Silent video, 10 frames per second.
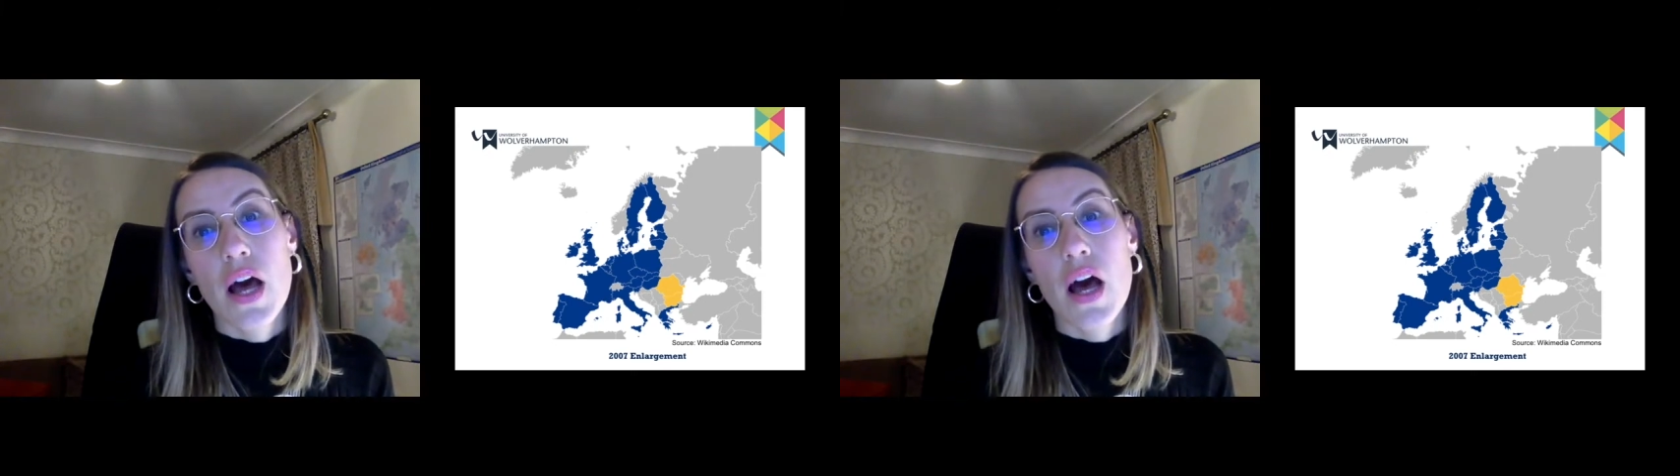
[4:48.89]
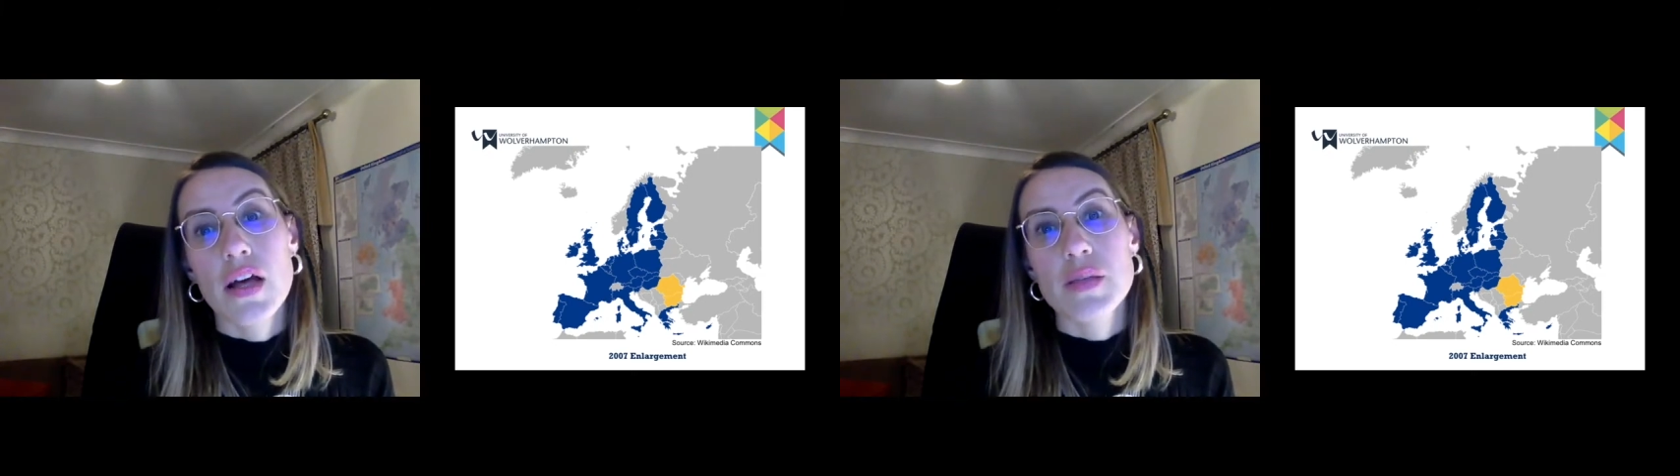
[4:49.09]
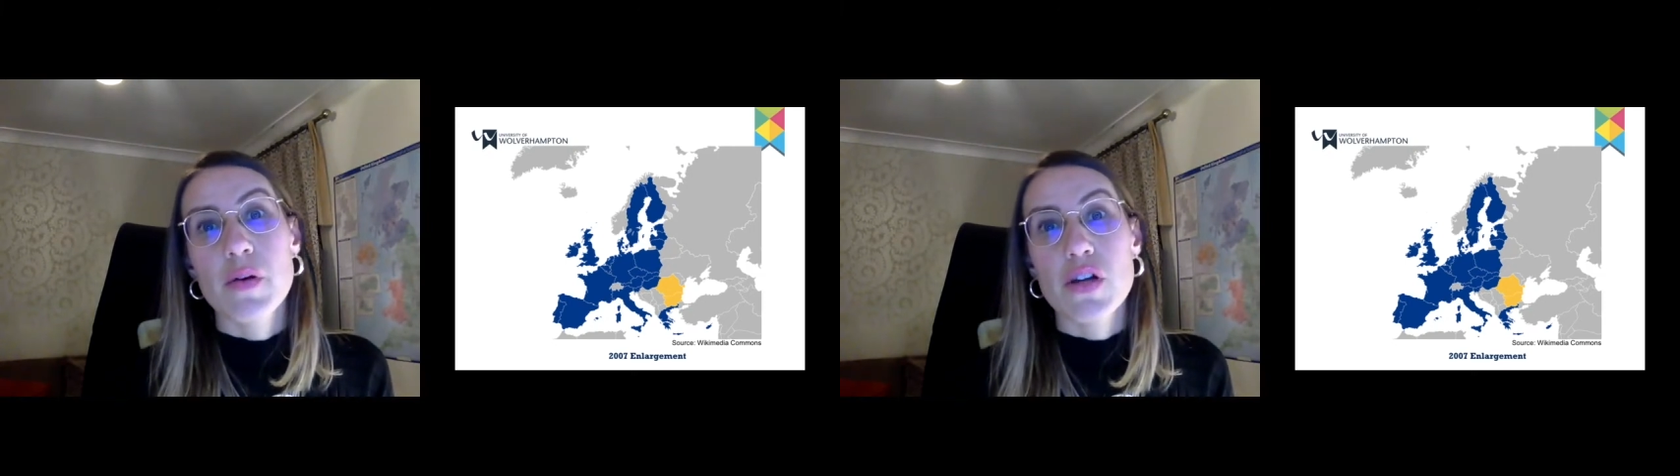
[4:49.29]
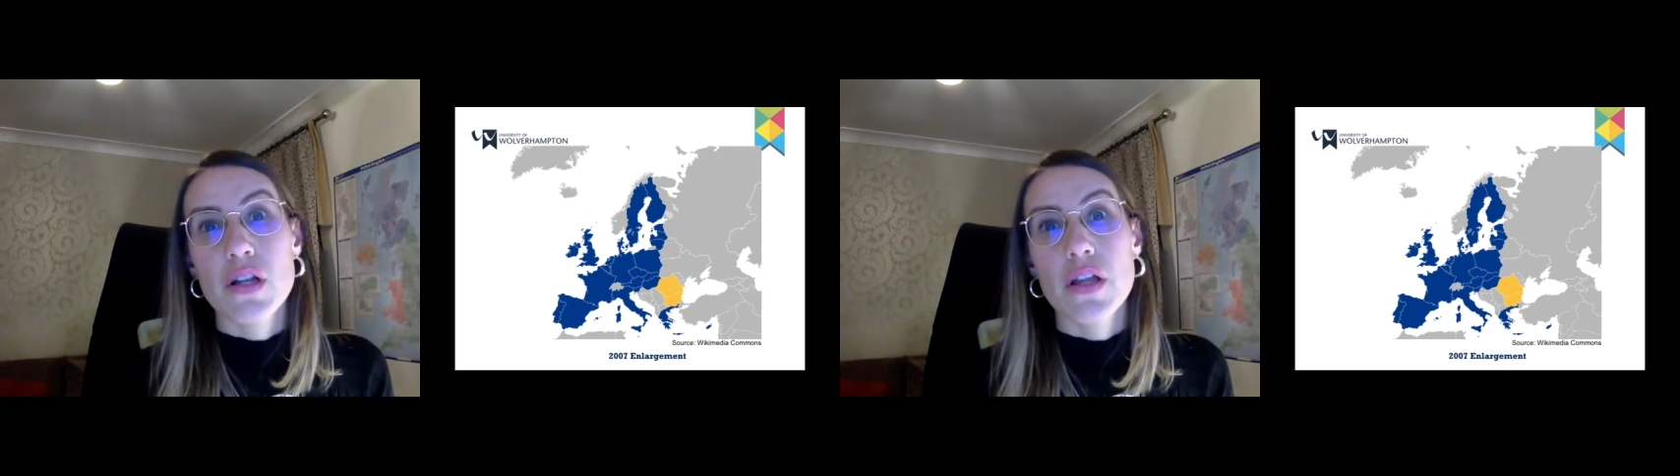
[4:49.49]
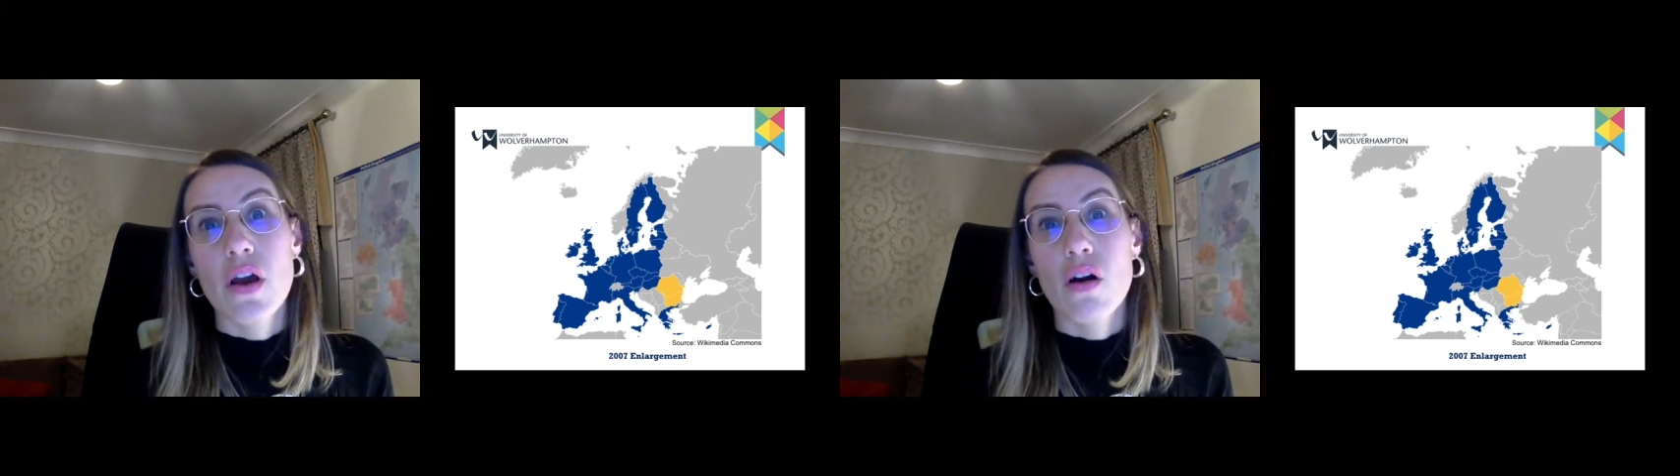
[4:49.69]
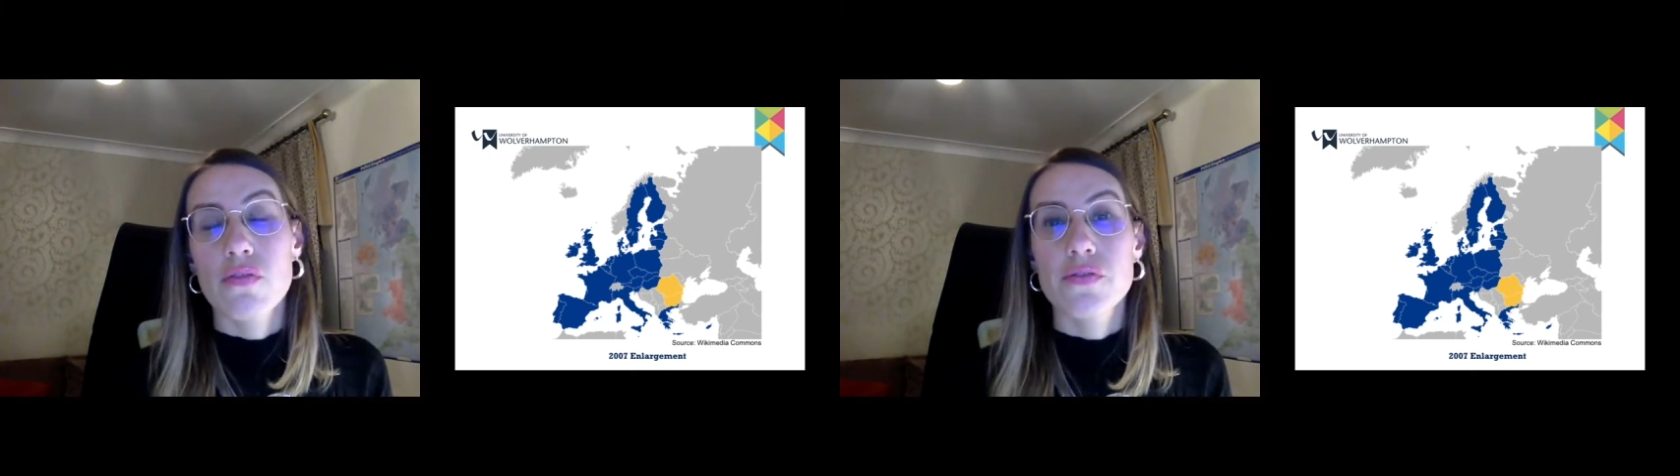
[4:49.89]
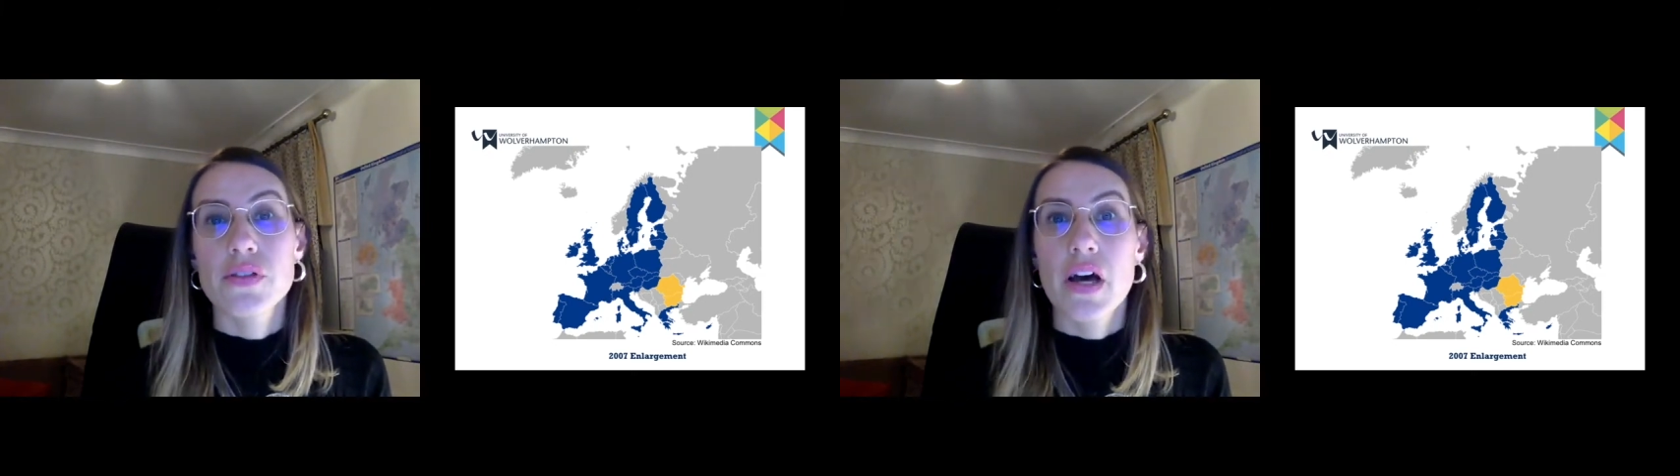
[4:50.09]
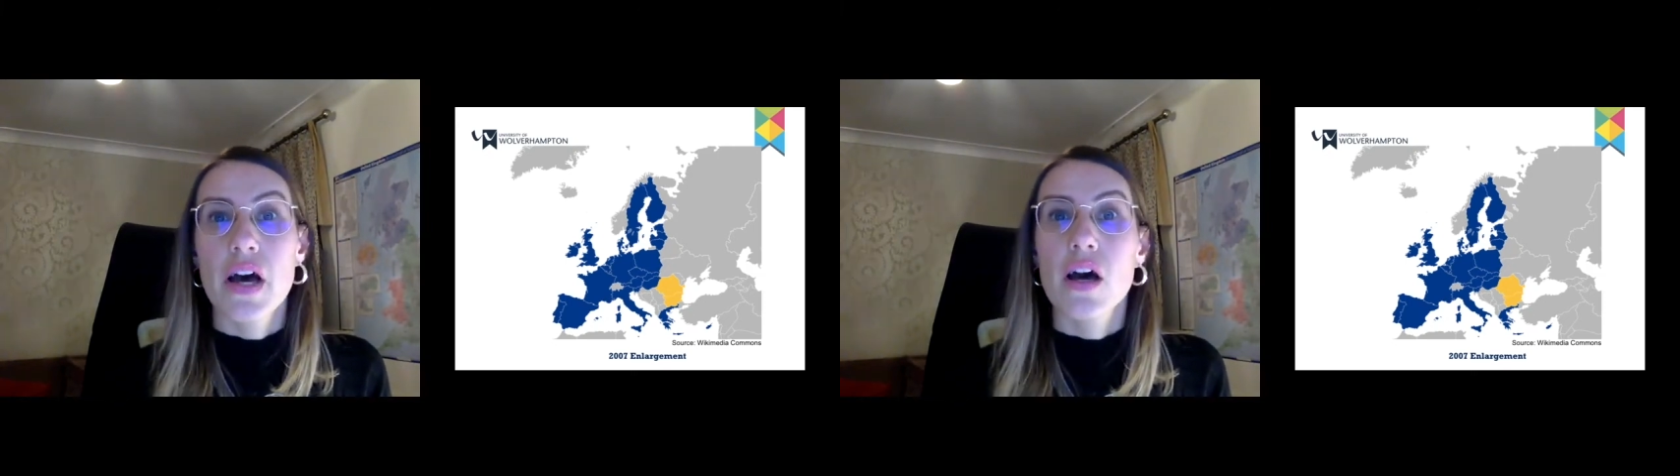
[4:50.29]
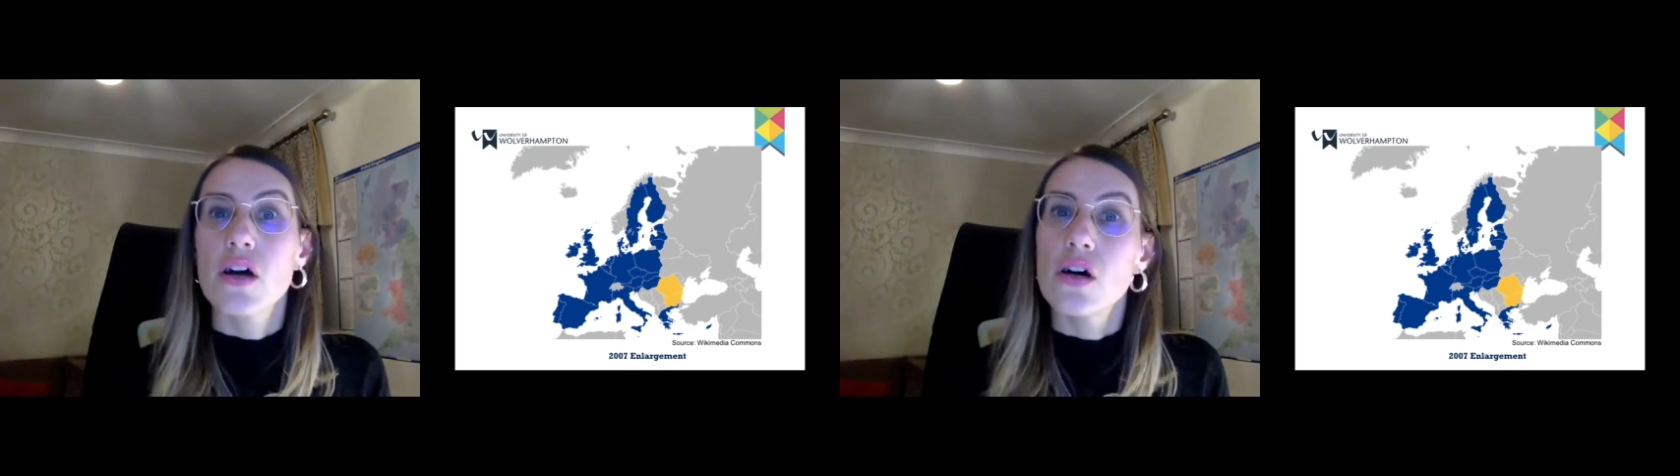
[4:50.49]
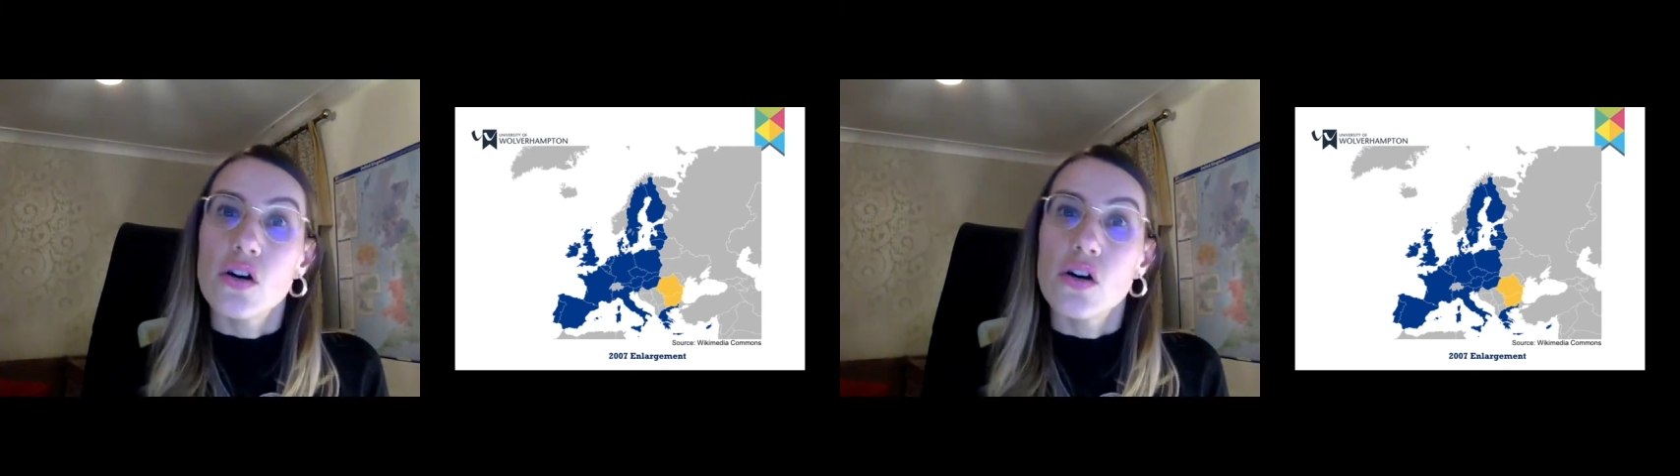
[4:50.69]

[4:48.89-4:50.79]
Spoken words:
especially of the